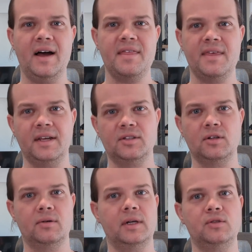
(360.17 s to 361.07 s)
I think it's
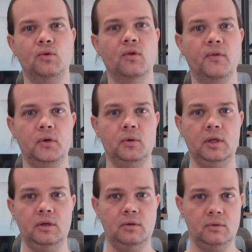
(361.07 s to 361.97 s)
a great tool for you
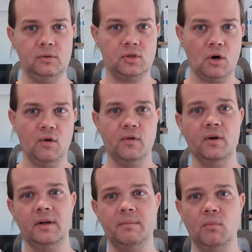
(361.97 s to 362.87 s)
to use
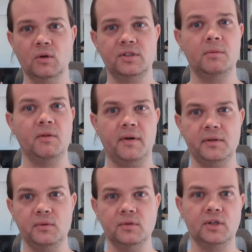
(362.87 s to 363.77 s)
over more
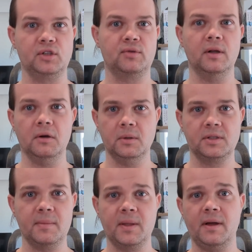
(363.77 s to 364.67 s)
simplified tools like Trello or
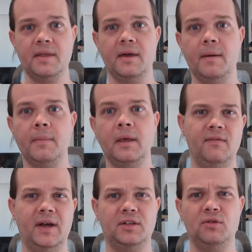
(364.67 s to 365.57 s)
something like that.
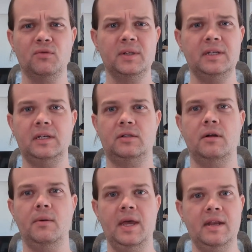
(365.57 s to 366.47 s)
In fact, you don't really need to
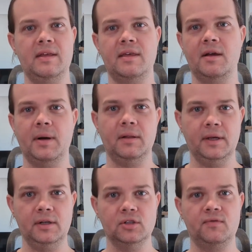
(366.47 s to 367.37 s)
know anything about
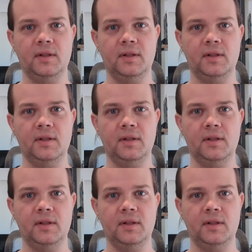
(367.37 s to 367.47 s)
Linear's